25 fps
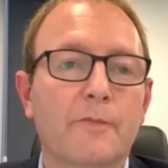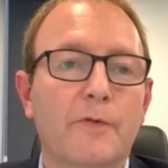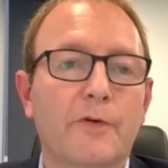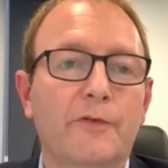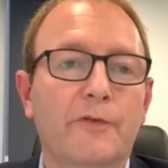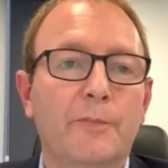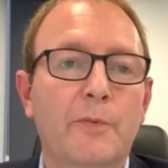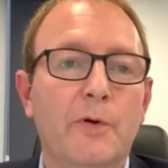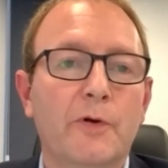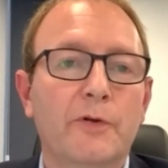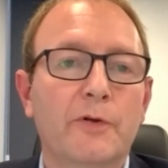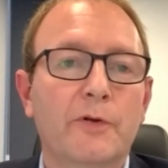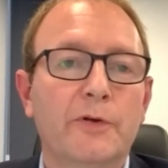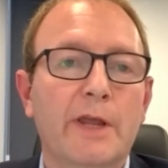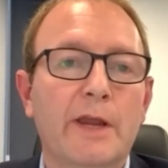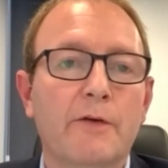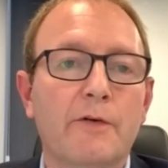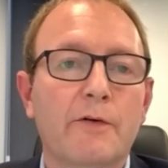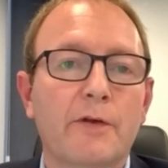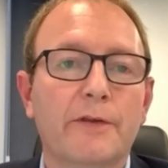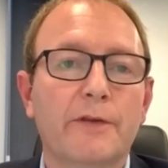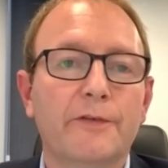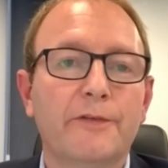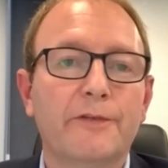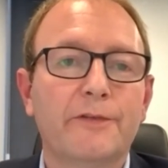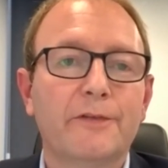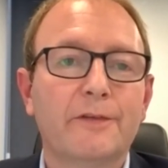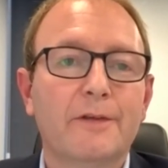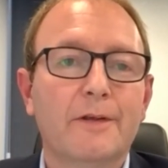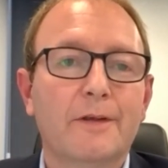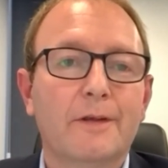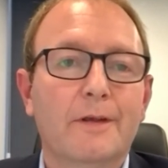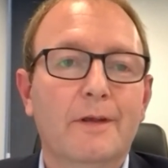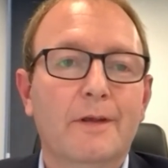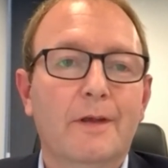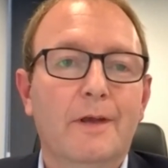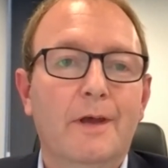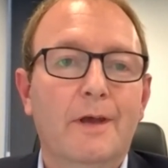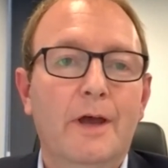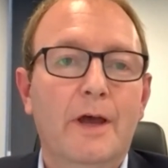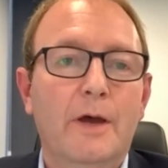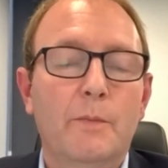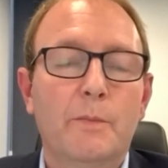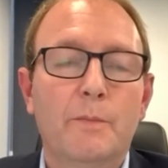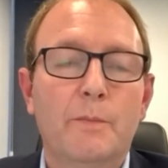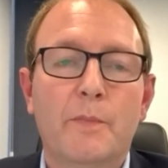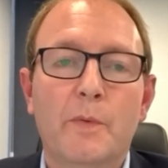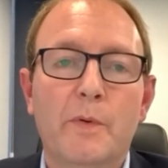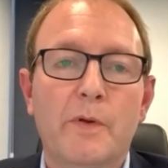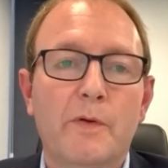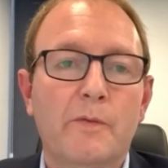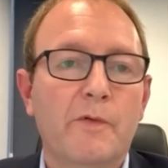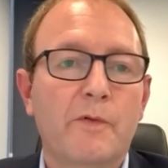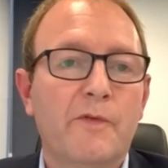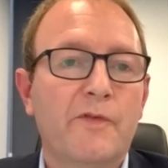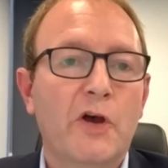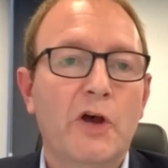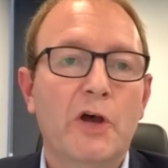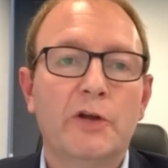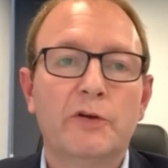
respond here is we've